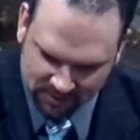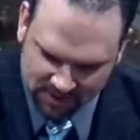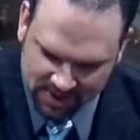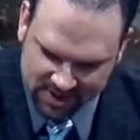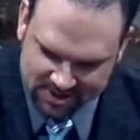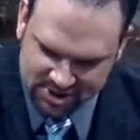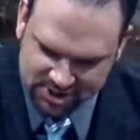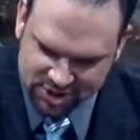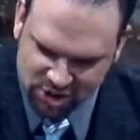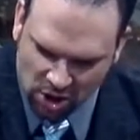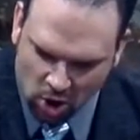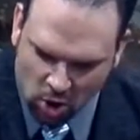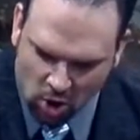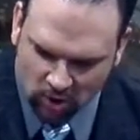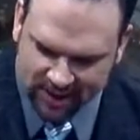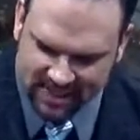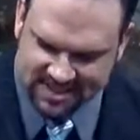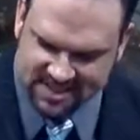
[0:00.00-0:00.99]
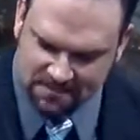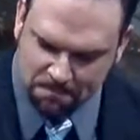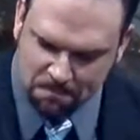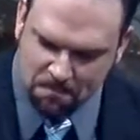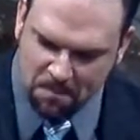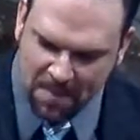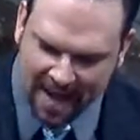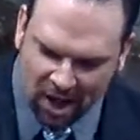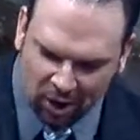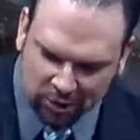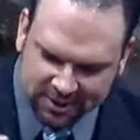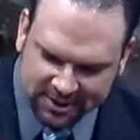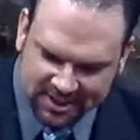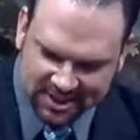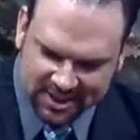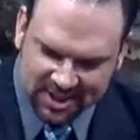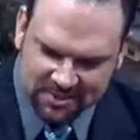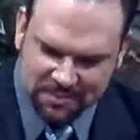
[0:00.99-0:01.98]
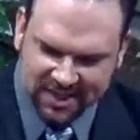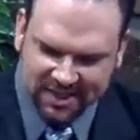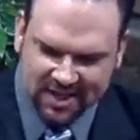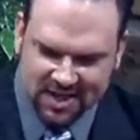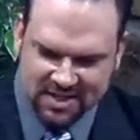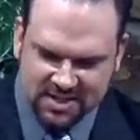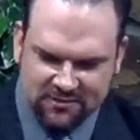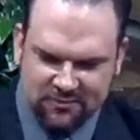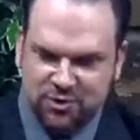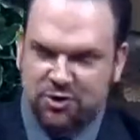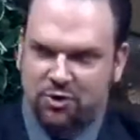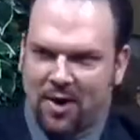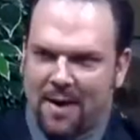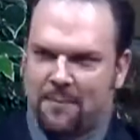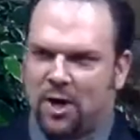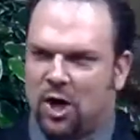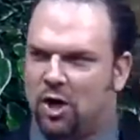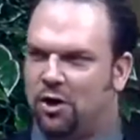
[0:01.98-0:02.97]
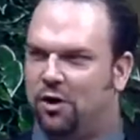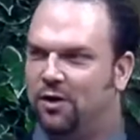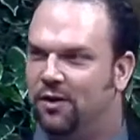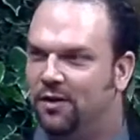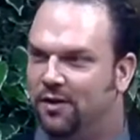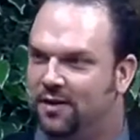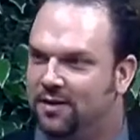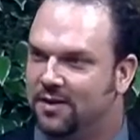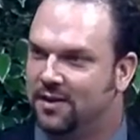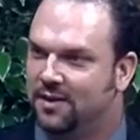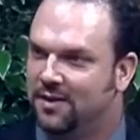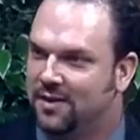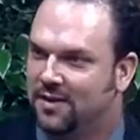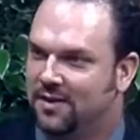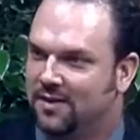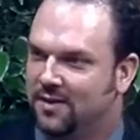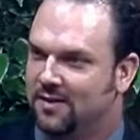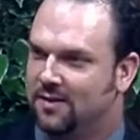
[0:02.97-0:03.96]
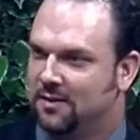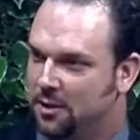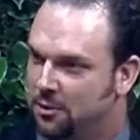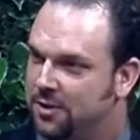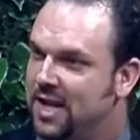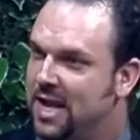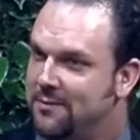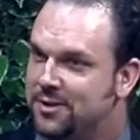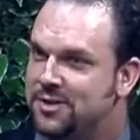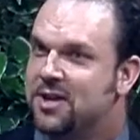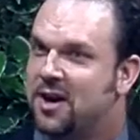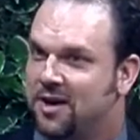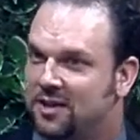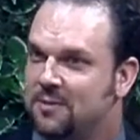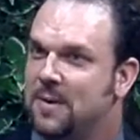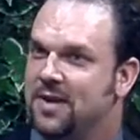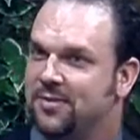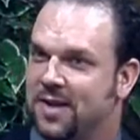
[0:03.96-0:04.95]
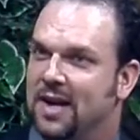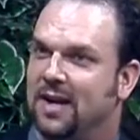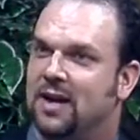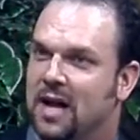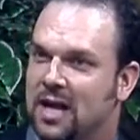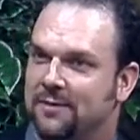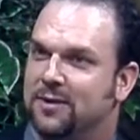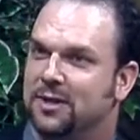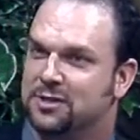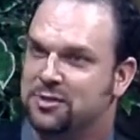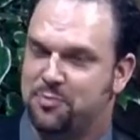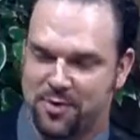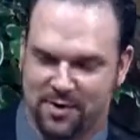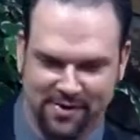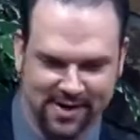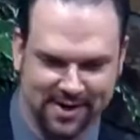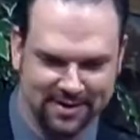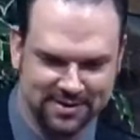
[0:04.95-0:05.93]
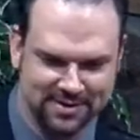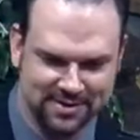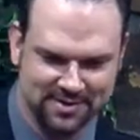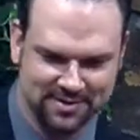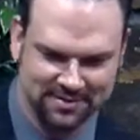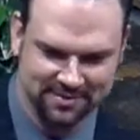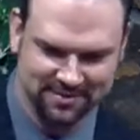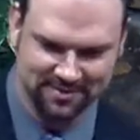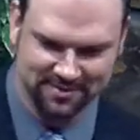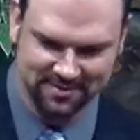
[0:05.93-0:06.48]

Their soul is melted because of trouble. You know, David talked about that kind of experience.